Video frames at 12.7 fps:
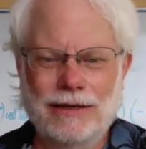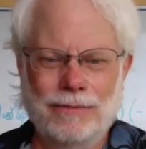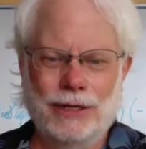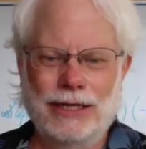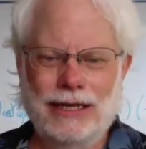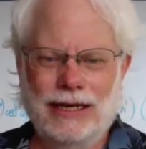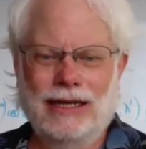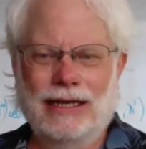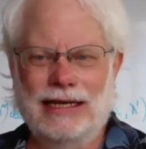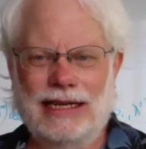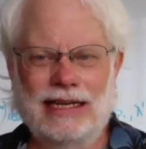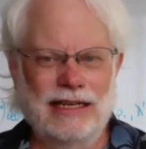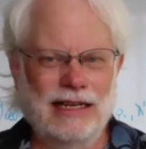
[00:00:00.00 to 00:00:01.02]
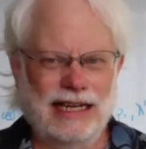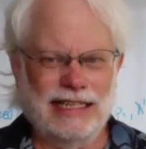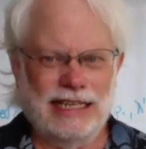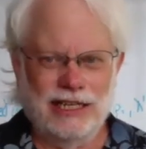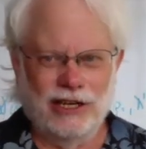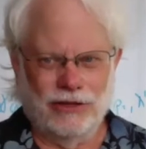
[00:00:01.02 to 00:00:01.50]
But I
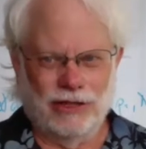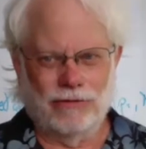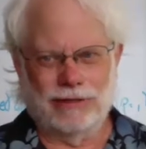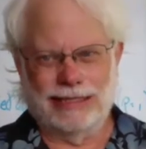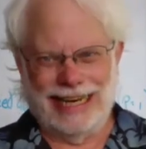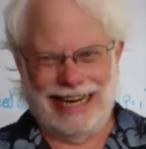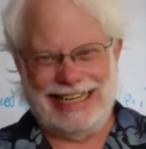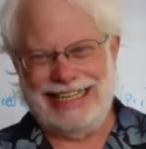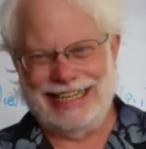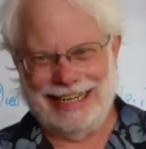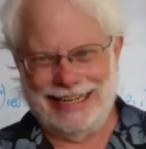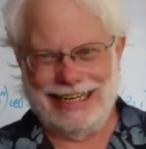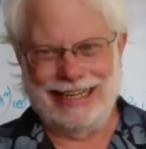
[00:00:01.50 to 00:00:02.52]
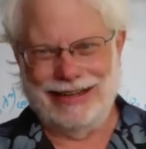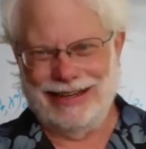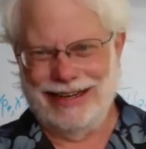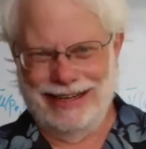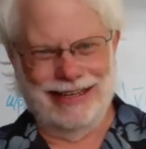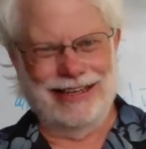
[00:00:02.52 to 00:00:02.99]
did know there was an identity,